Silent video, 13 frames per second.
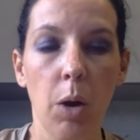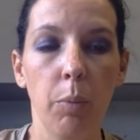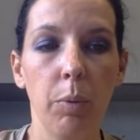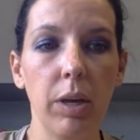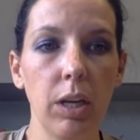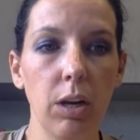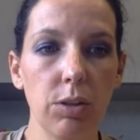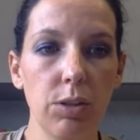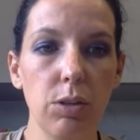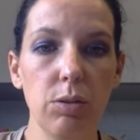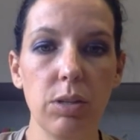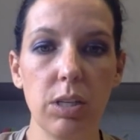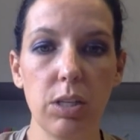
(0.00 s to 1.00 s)
We can also
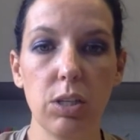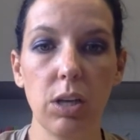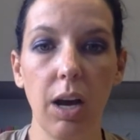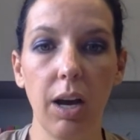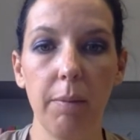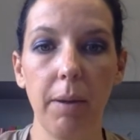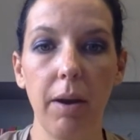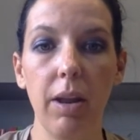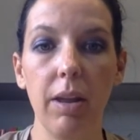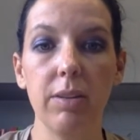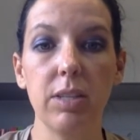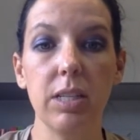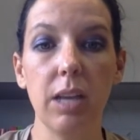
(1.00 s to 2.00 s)
use it to talk about
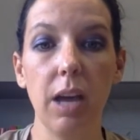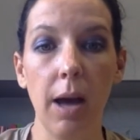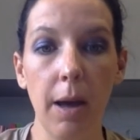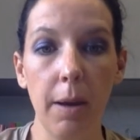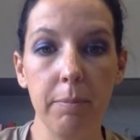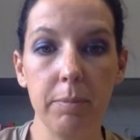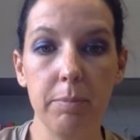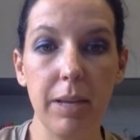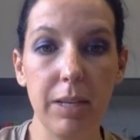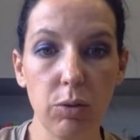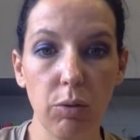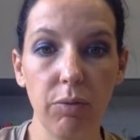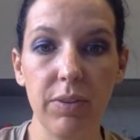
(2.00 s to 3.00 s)

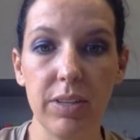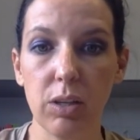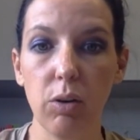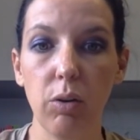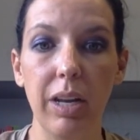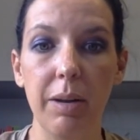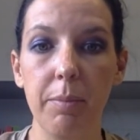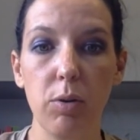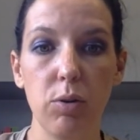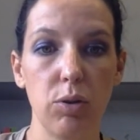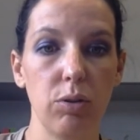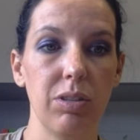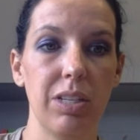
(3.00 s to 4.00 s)
mental, physical, and
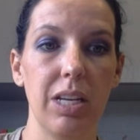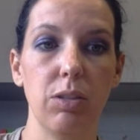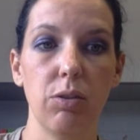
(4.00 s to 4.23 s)
emotional states or